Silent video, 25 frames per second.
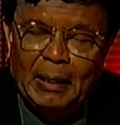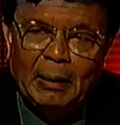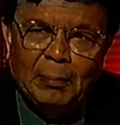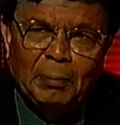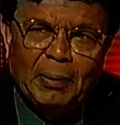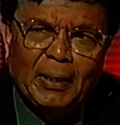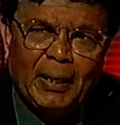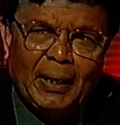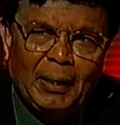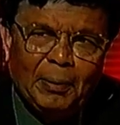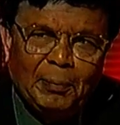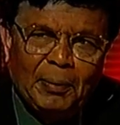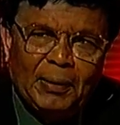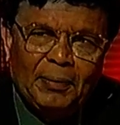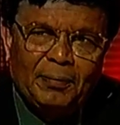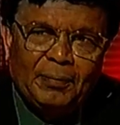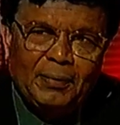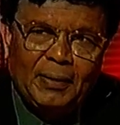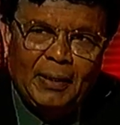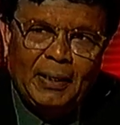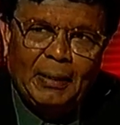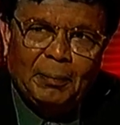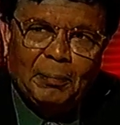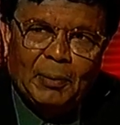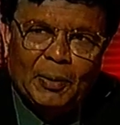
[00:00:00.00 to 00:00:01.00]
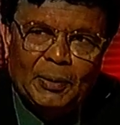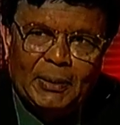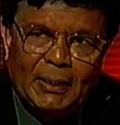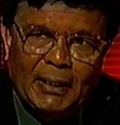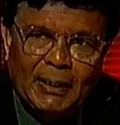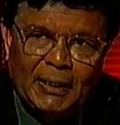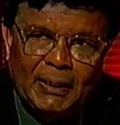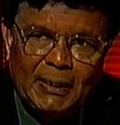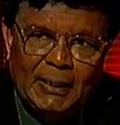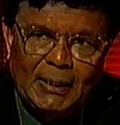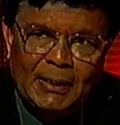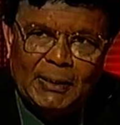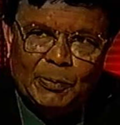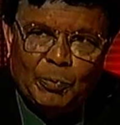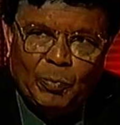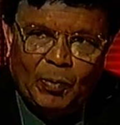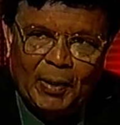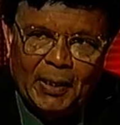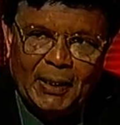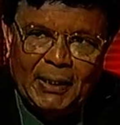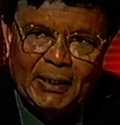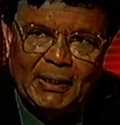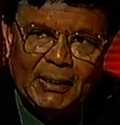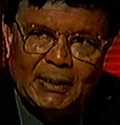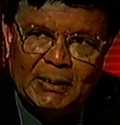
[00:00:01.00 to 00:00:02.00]
but never a word about that
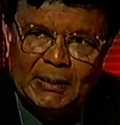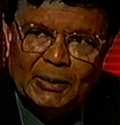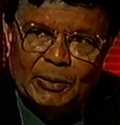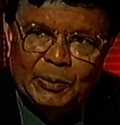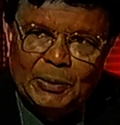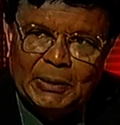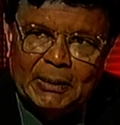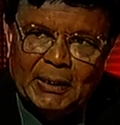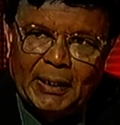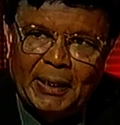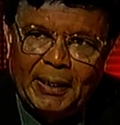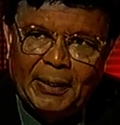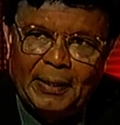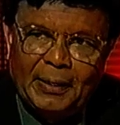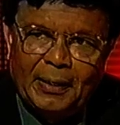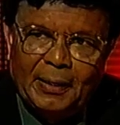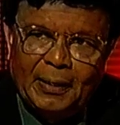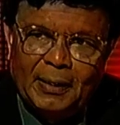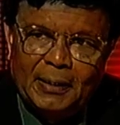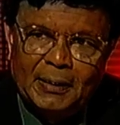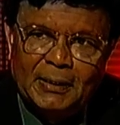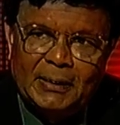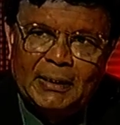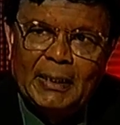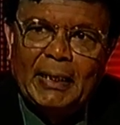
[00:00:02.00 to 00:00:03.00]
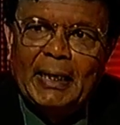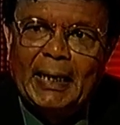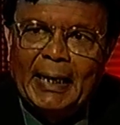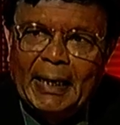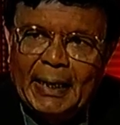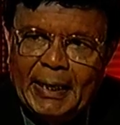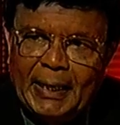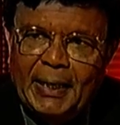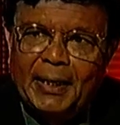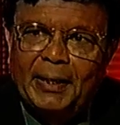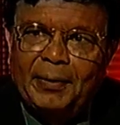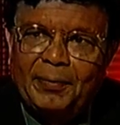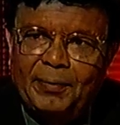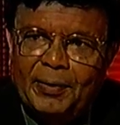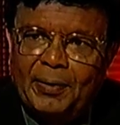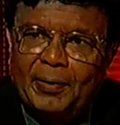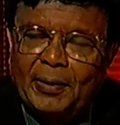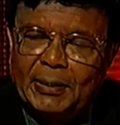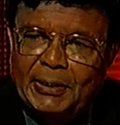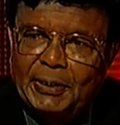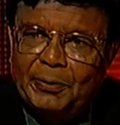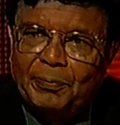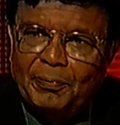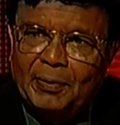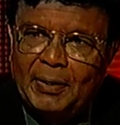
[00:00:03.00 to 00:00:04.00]
one of these suicide killers killed
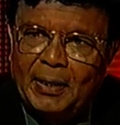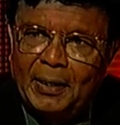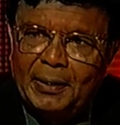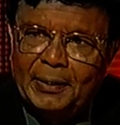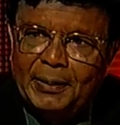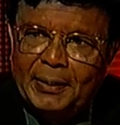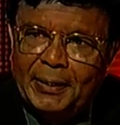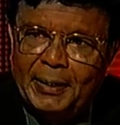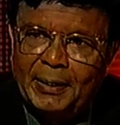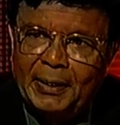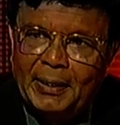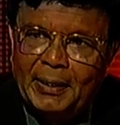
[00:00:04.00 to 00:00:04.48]
Rajiv Gandhi.